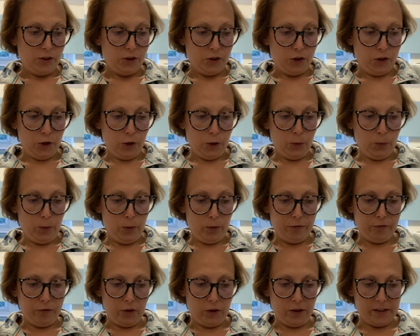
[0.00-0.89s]
You will
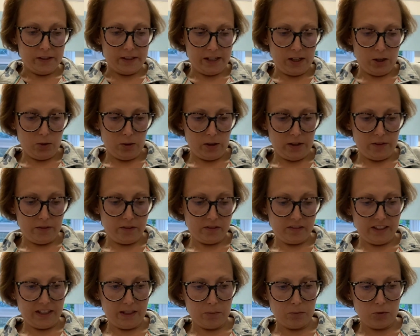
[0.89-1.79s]
find out at the
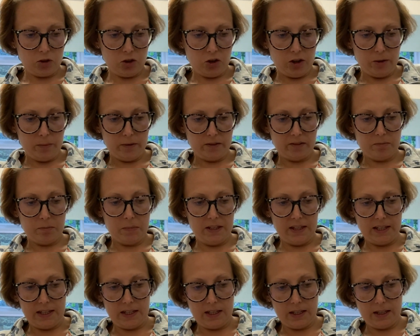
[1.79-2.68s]
same time as
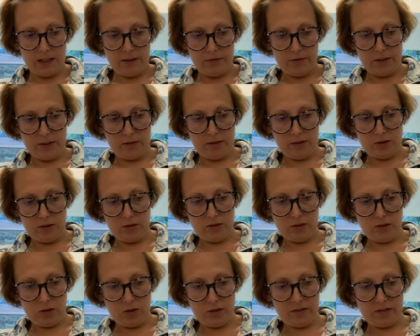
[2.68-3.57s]
me if it's a
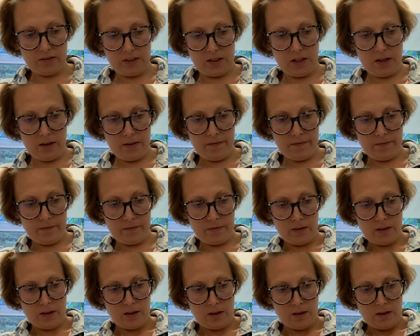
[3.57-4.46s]
disaster.
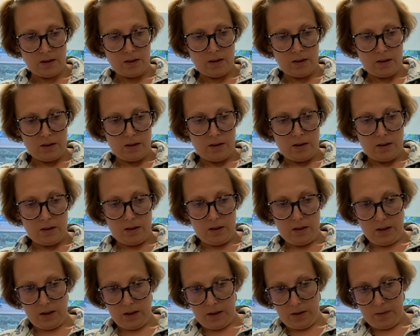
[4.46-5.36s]

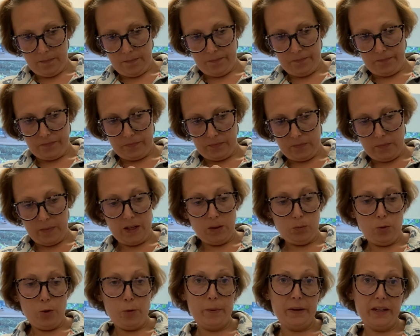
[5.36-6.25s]
I
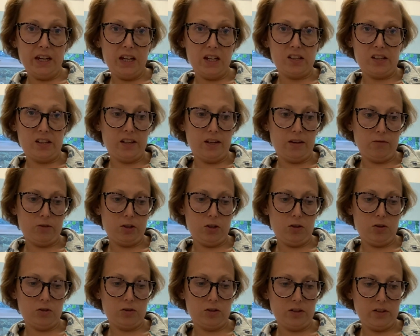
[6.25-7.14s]
mean, we'll be eating it
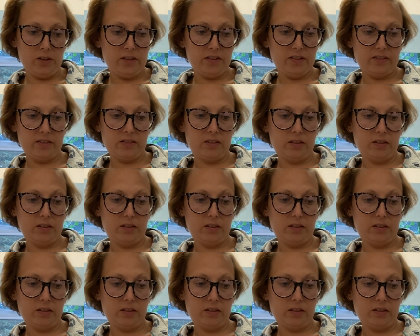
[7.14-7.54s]
regardless.